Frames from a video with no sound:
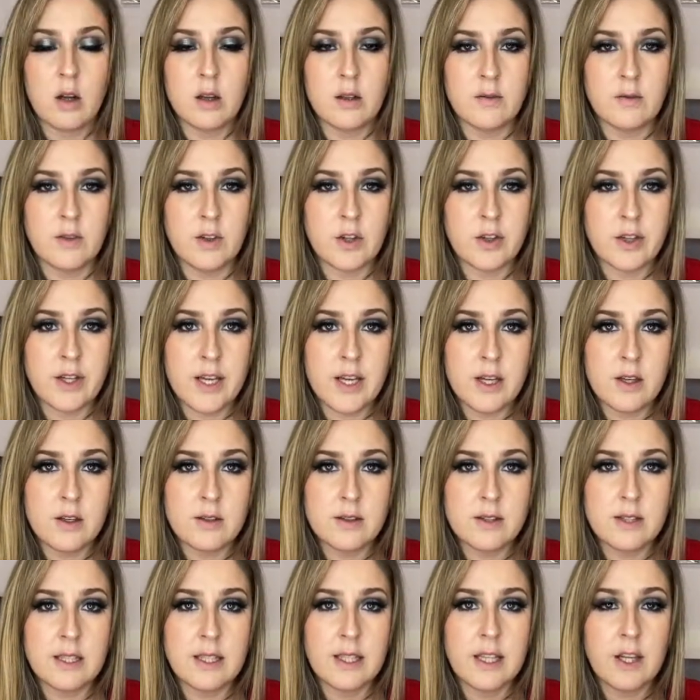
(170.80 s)
of your
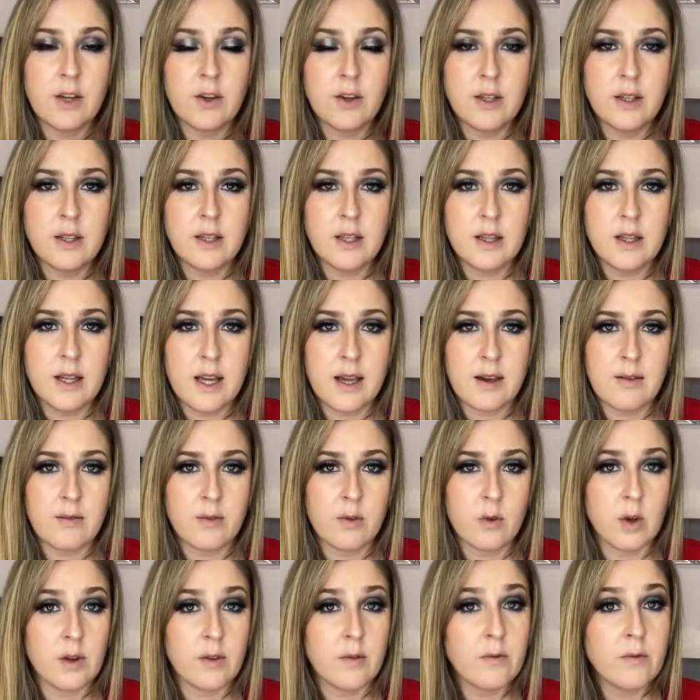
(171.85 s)
nails, cure it in the lamp
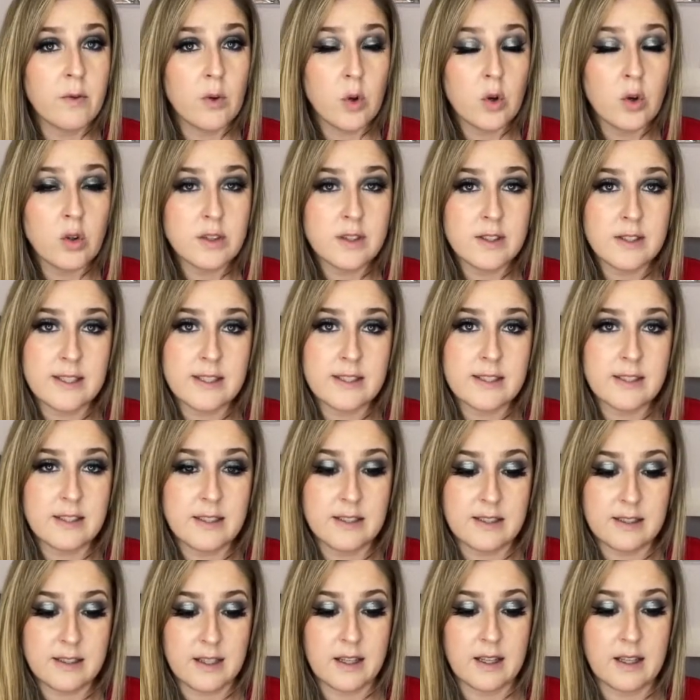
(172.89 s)
for a full 60
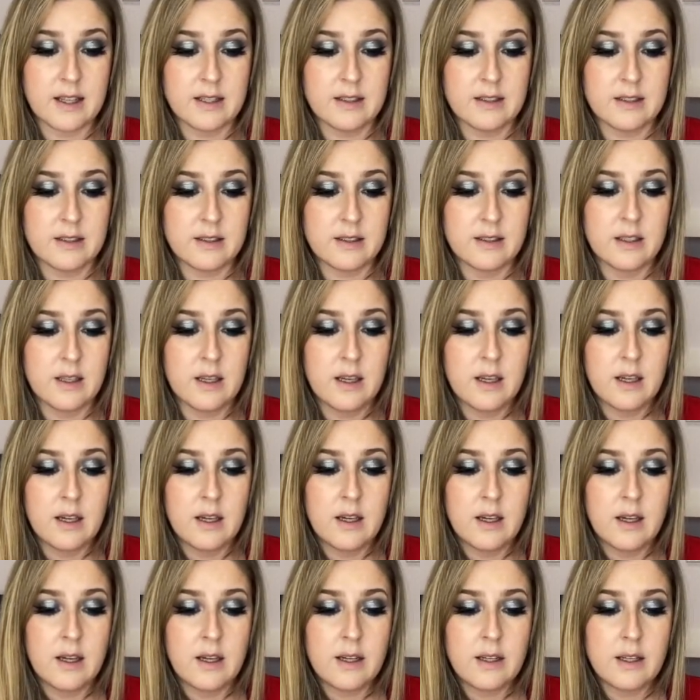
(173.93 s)
seconds.
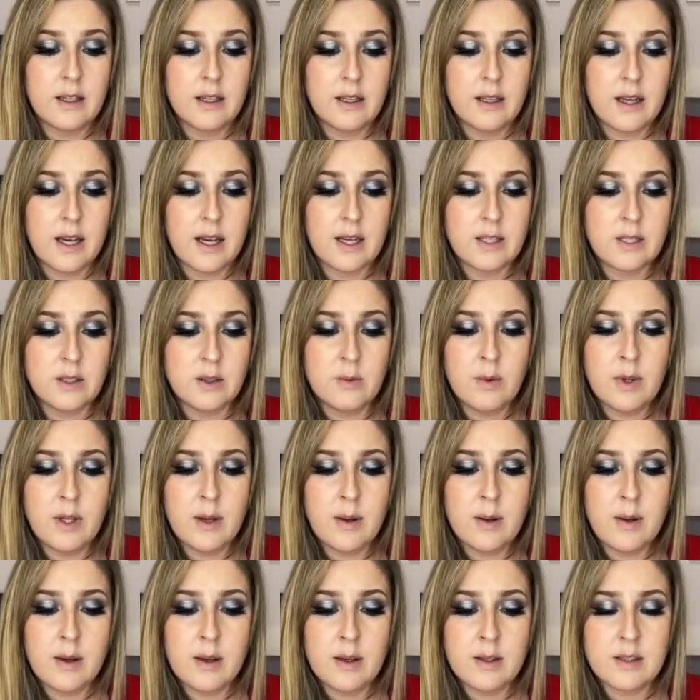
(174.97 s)
I do want
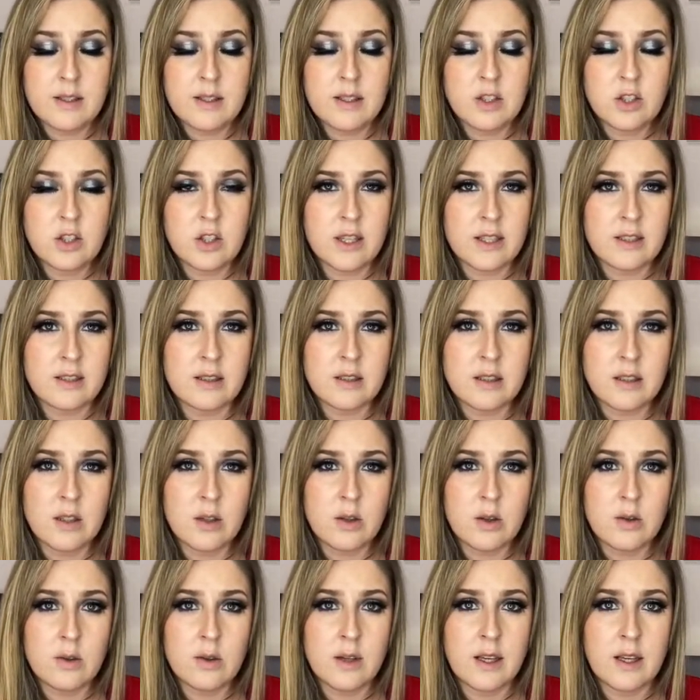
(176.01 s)
to suggest
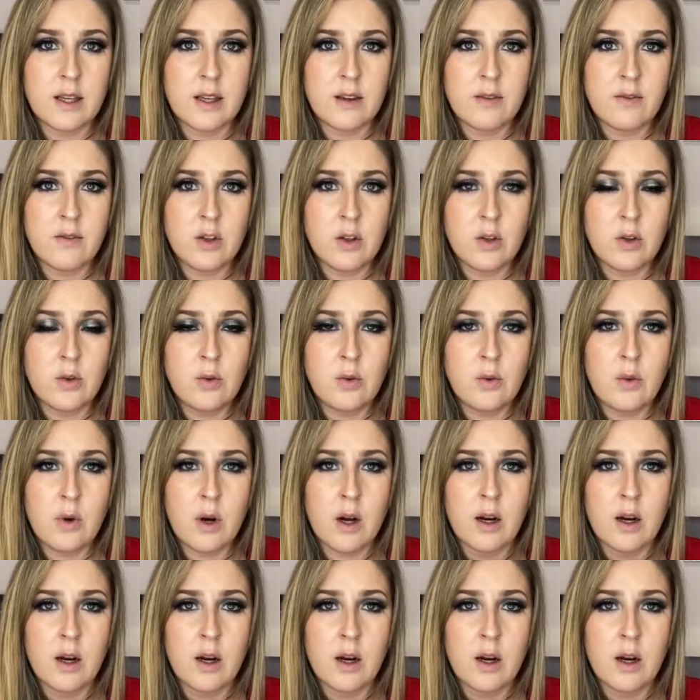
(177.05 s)
though, like if you